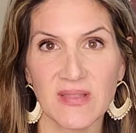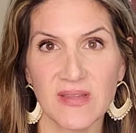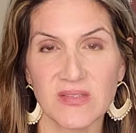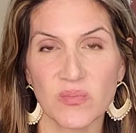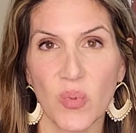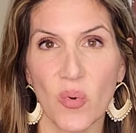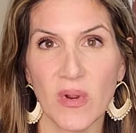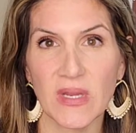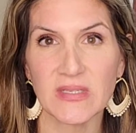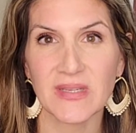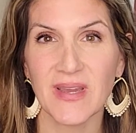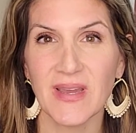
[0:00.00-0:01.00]
this
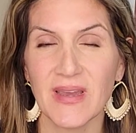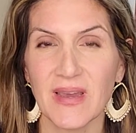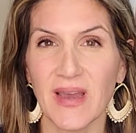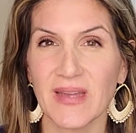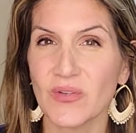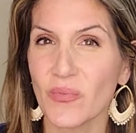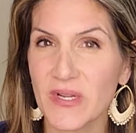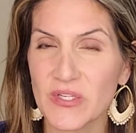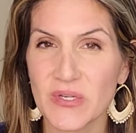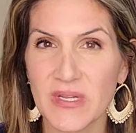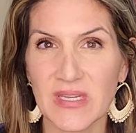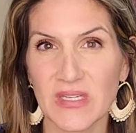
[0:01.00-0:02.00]
point, I don't want
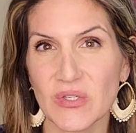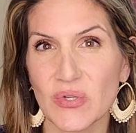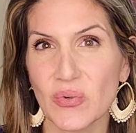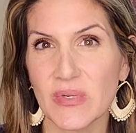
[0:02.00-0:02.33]
you to get too